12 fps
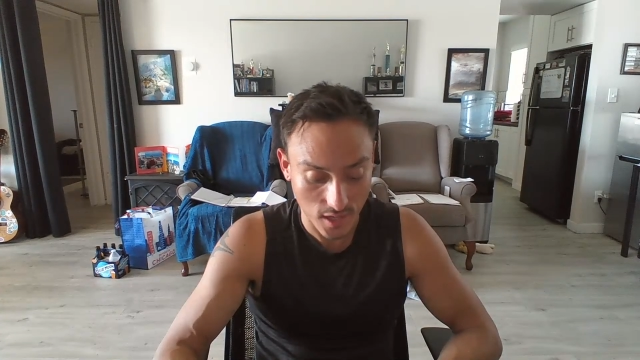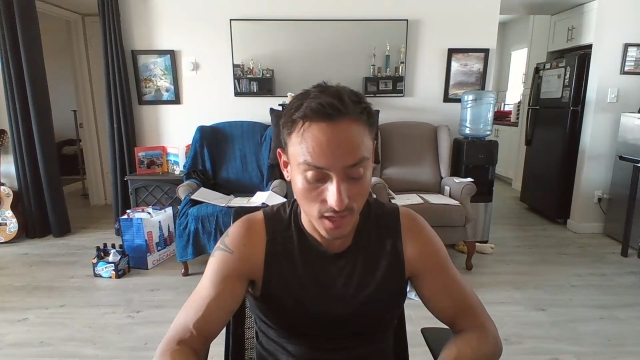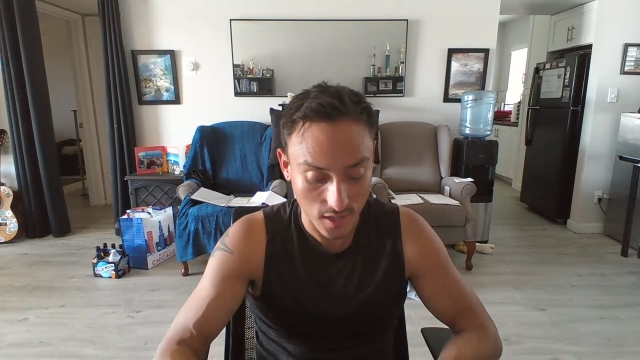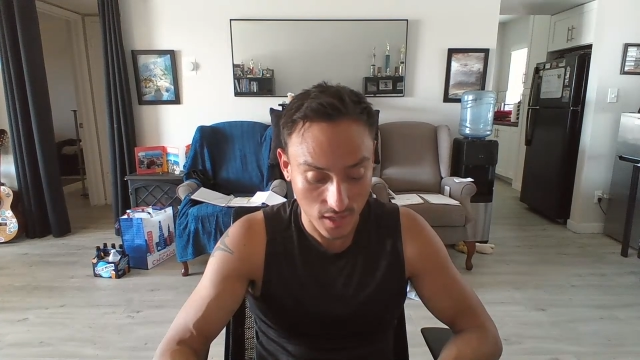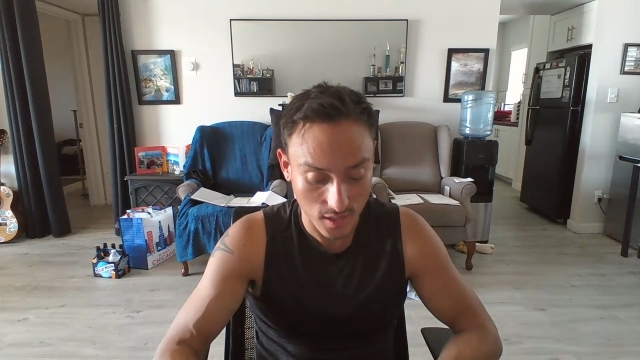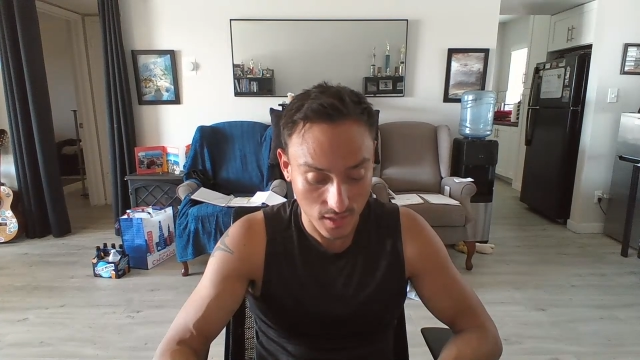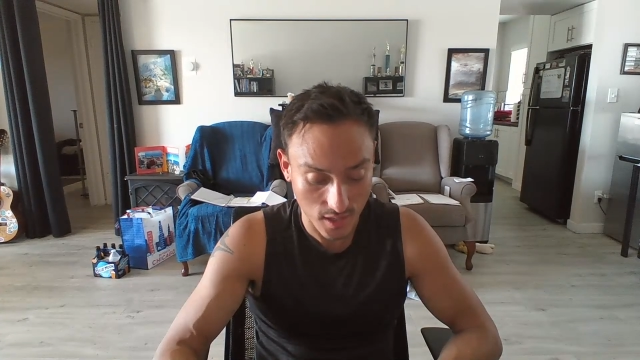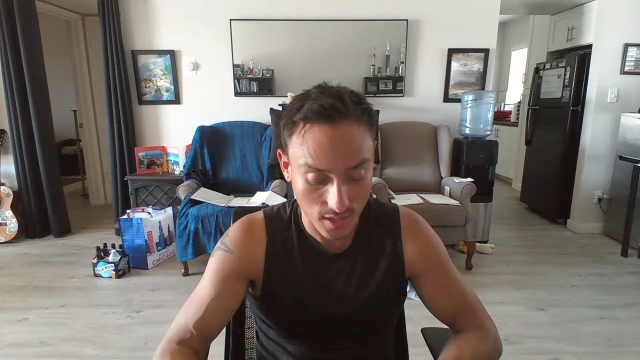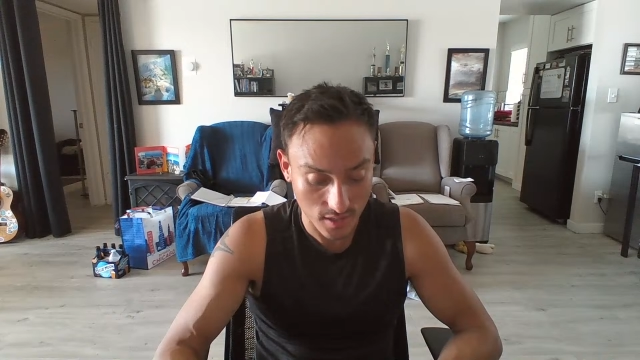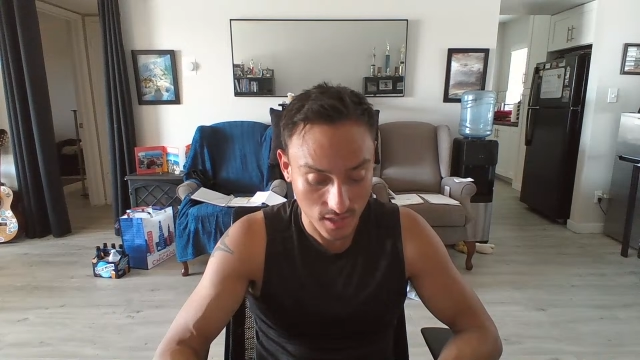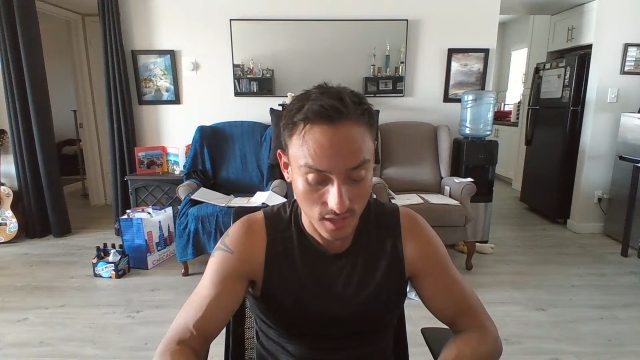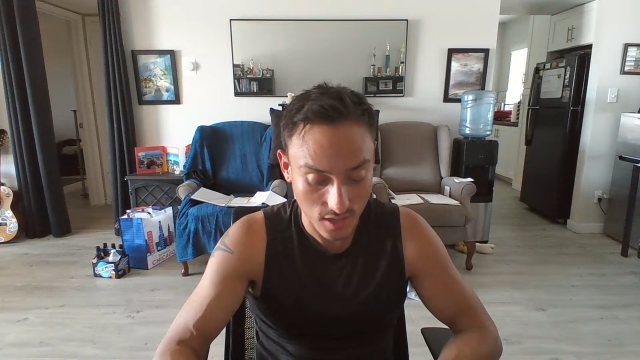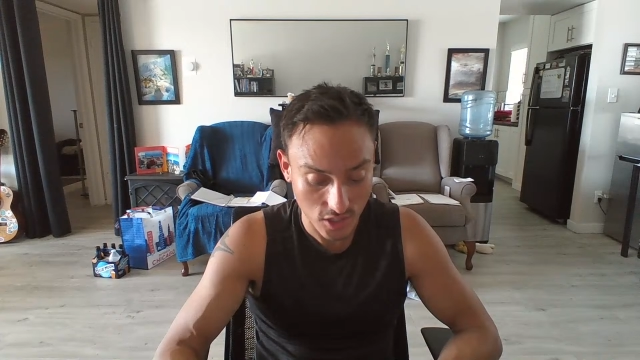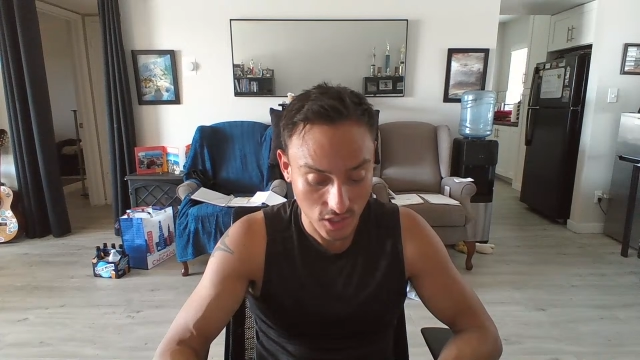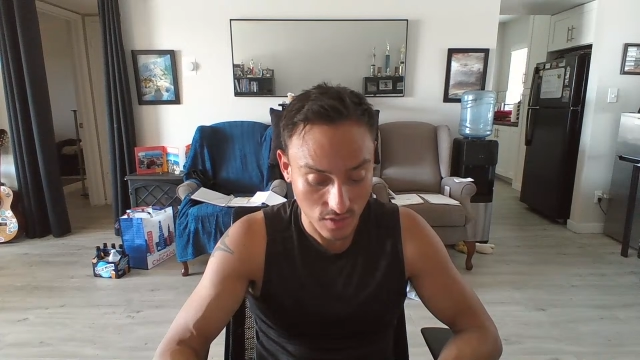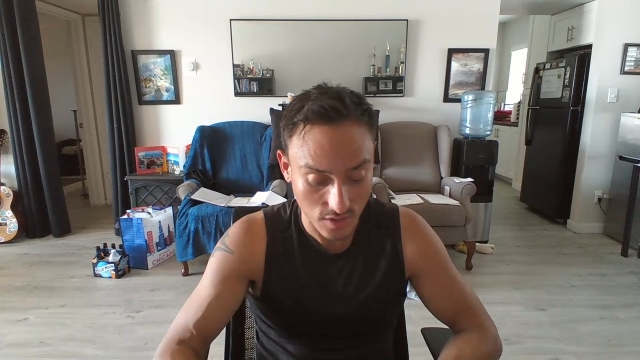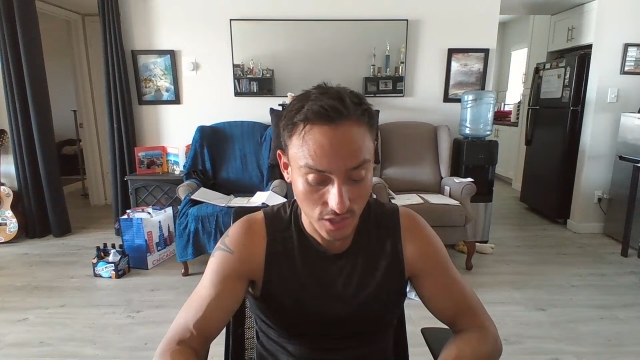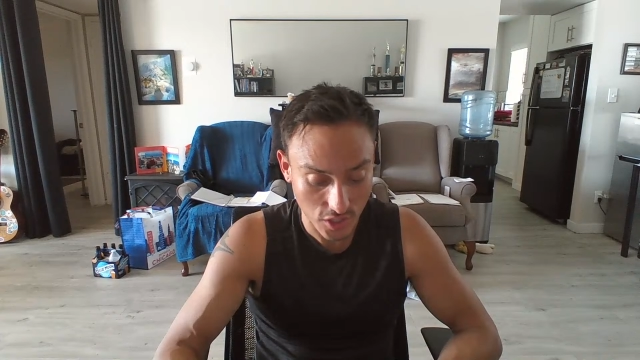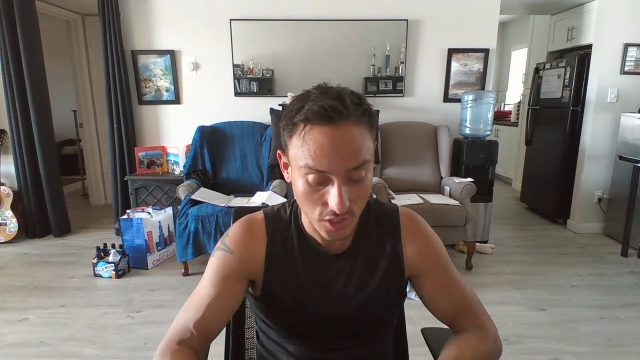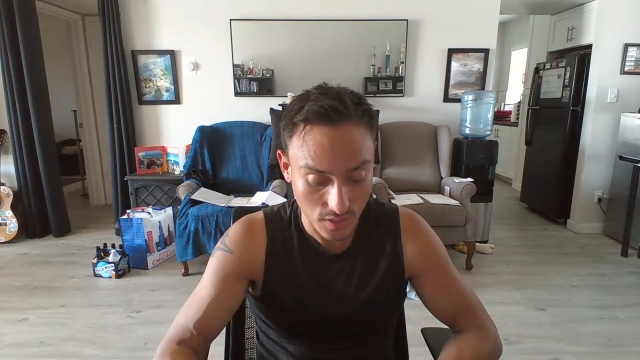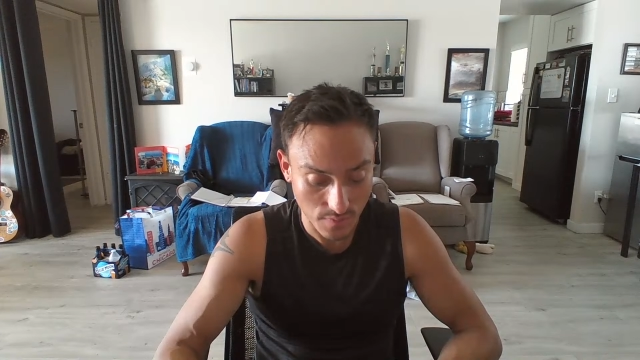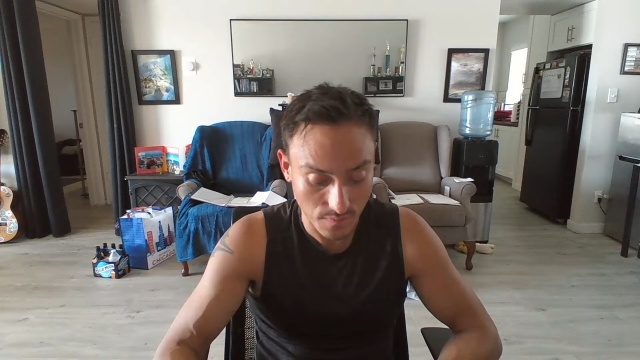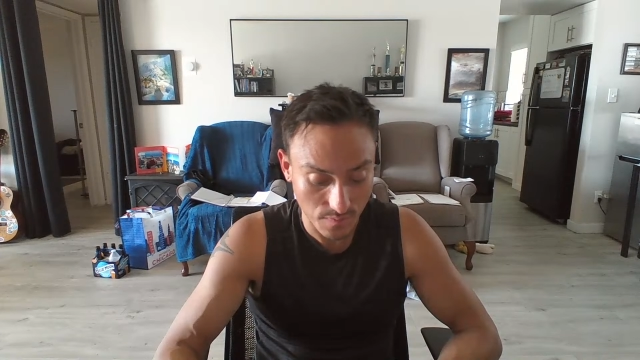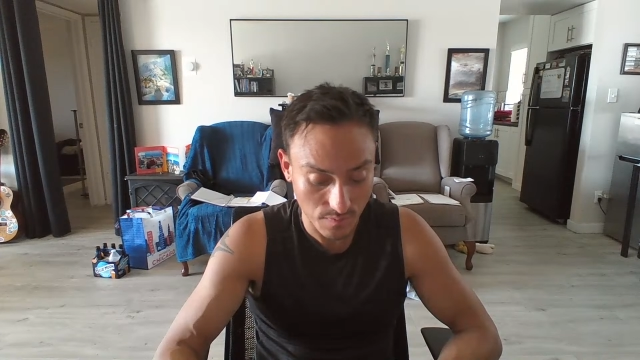ending that entire
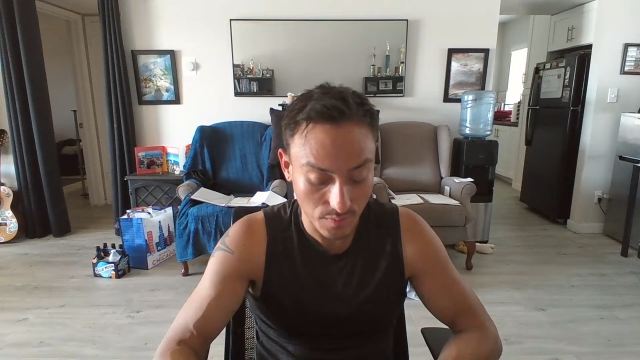generation.